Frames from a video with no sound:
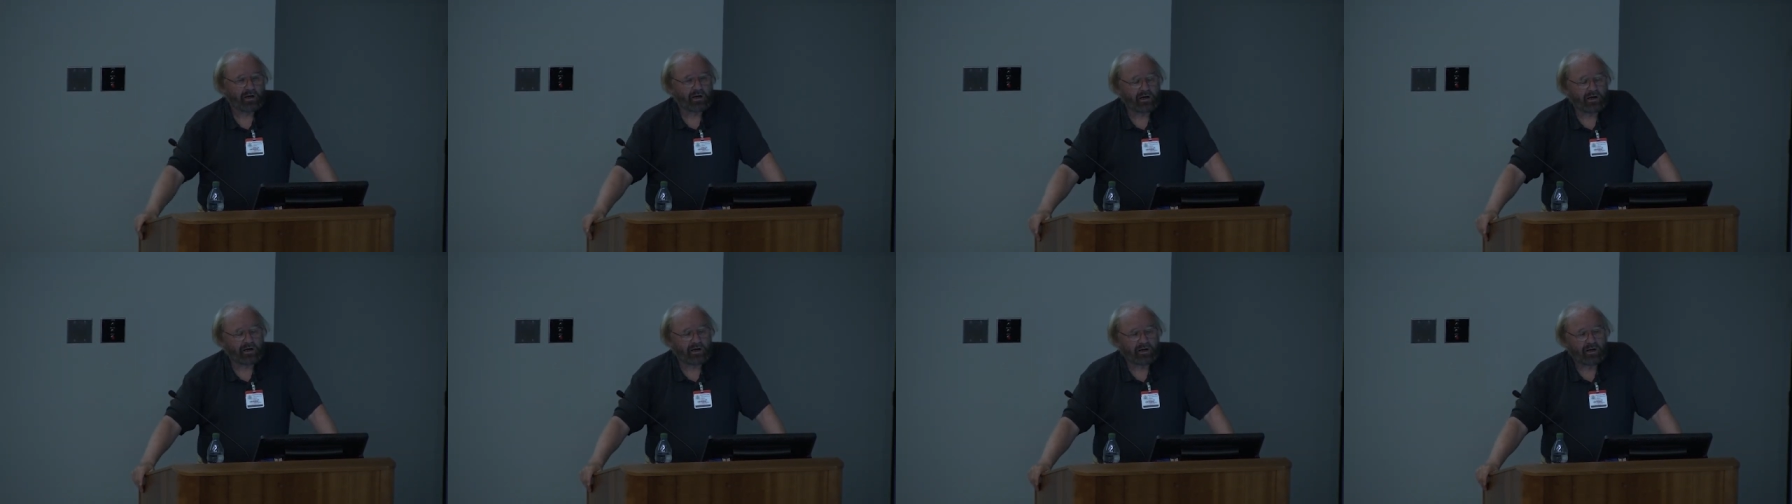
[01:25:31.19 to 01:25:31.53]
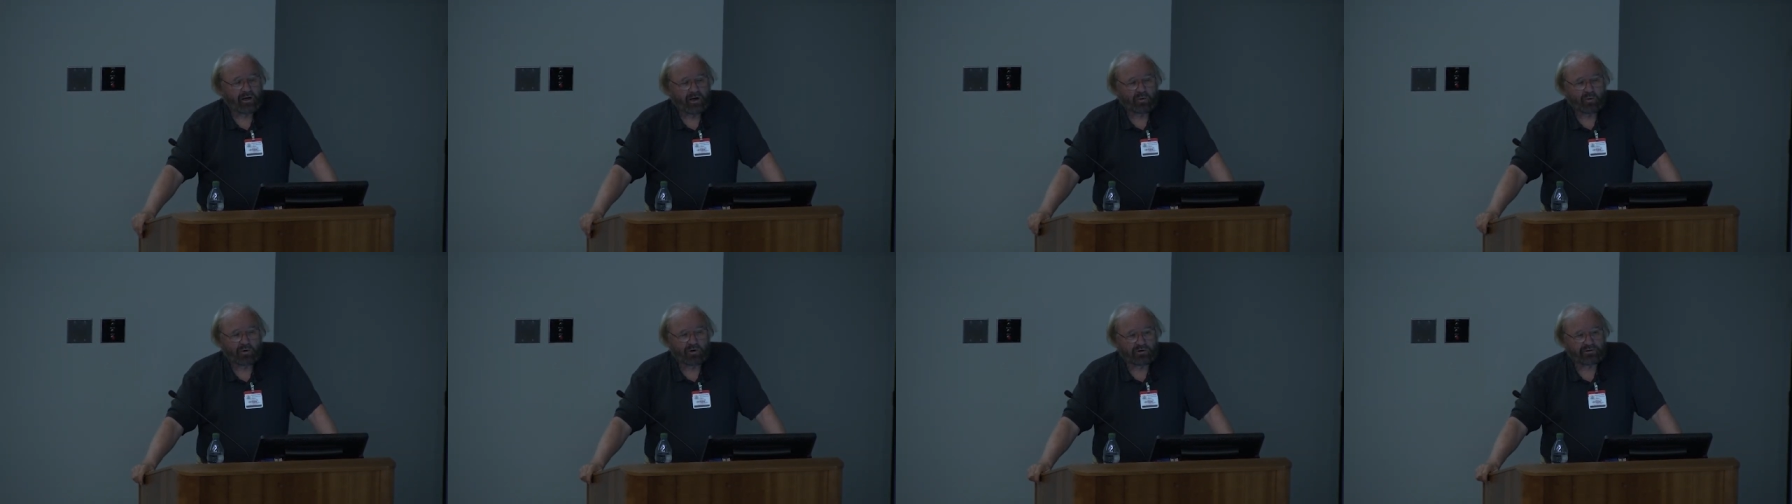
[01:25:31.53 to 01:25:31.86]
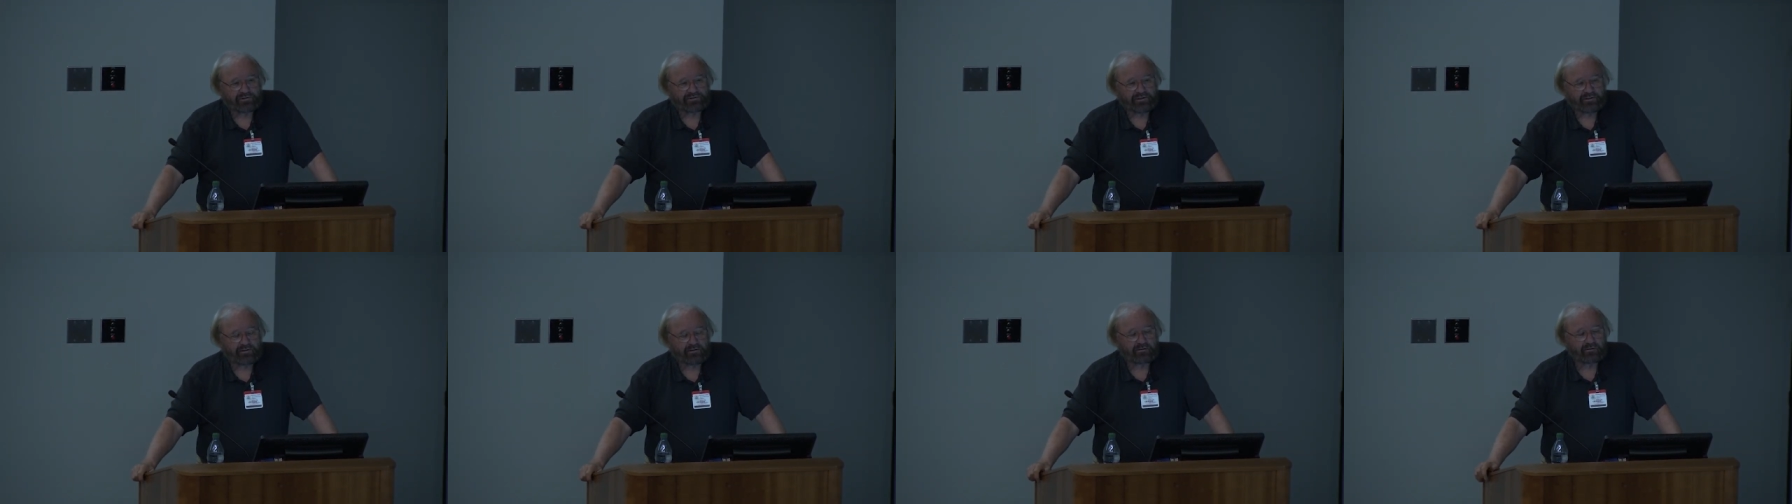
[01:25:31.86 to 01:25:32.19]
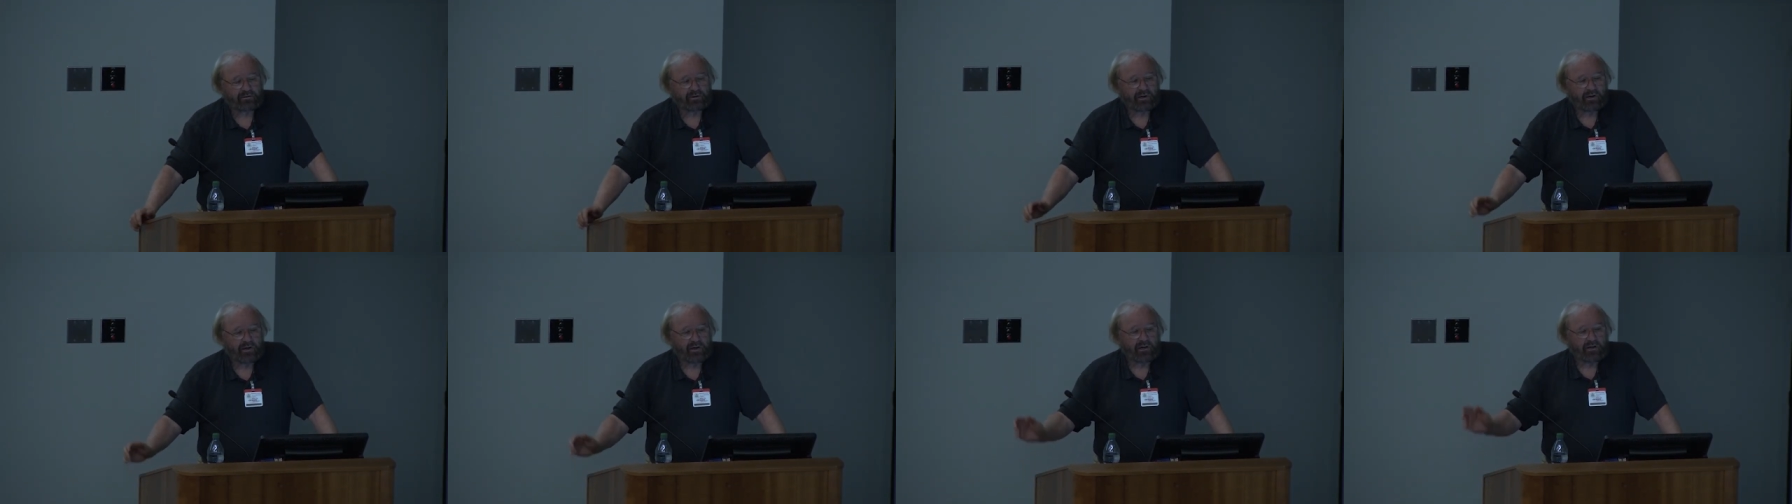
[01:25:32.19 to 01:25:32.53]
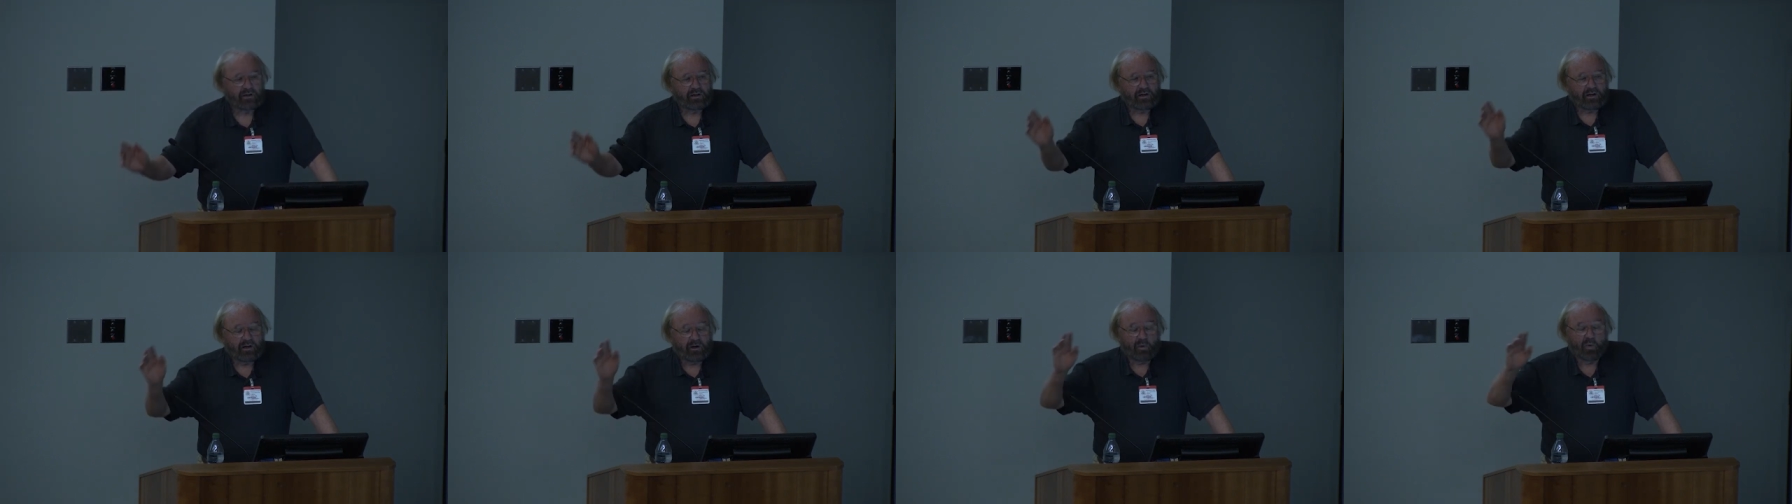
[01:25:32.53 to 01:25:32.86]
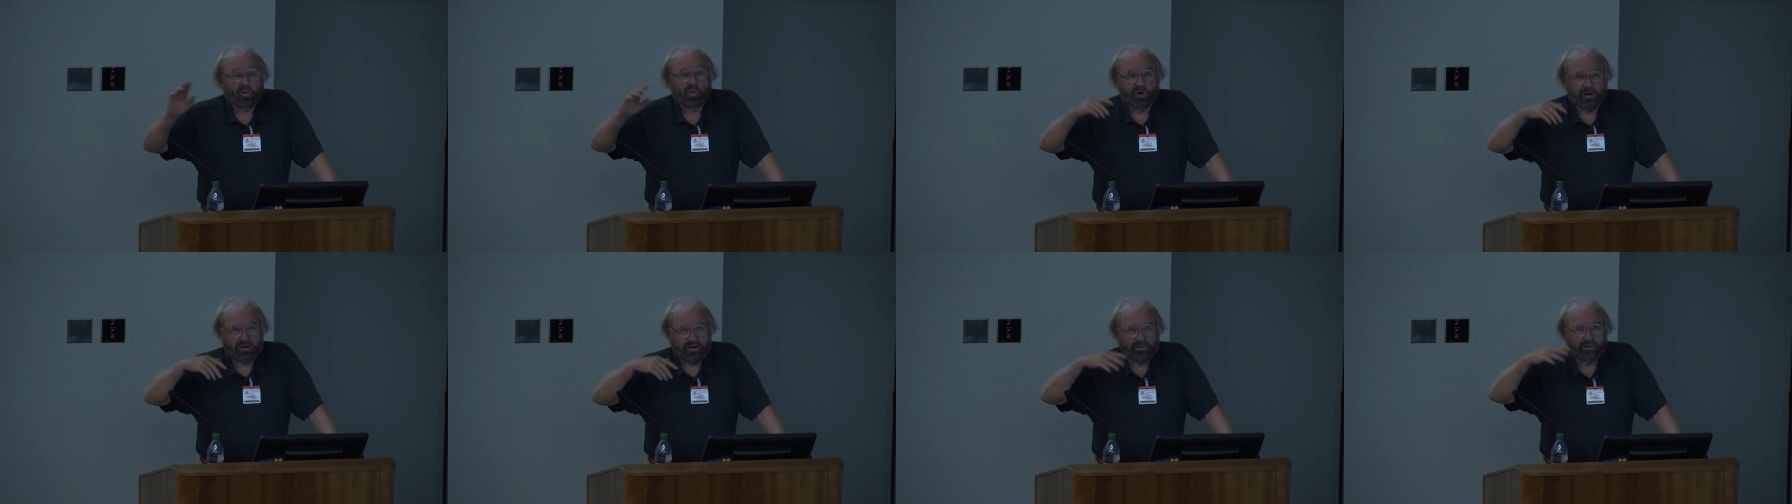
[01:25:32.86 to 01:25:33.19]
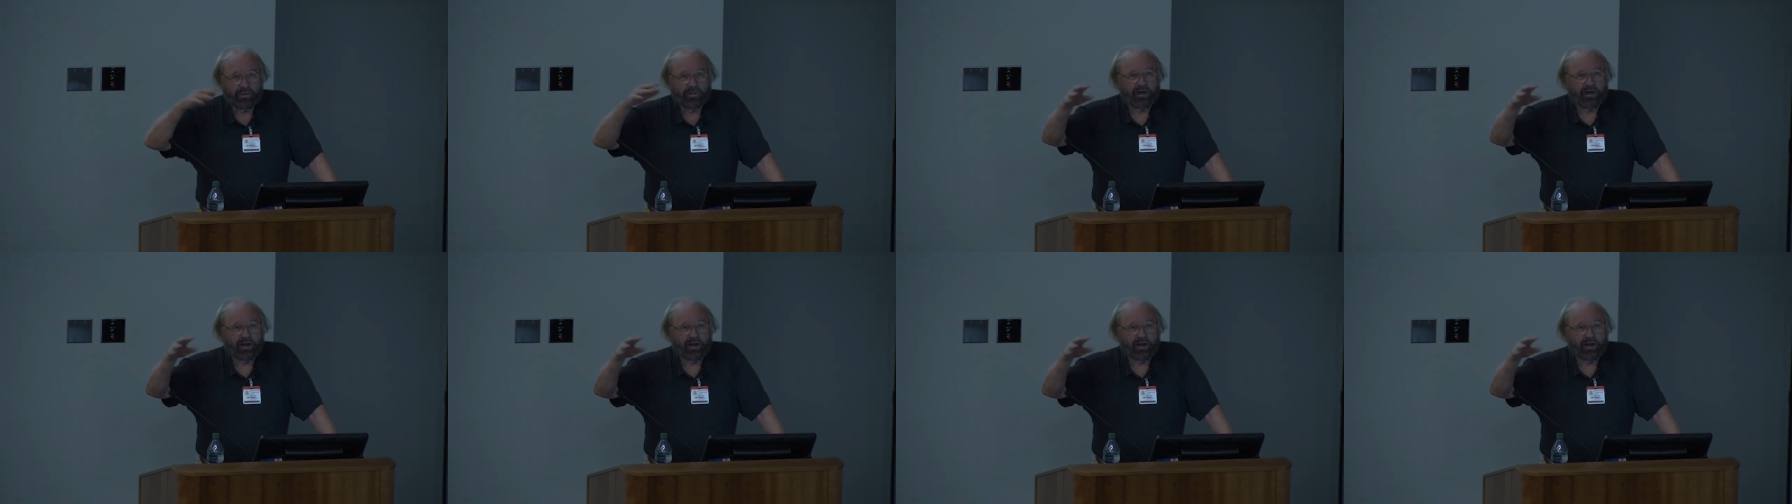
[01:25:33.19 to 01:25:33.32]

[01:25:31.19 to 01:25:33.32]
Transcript: Uh, we also, we,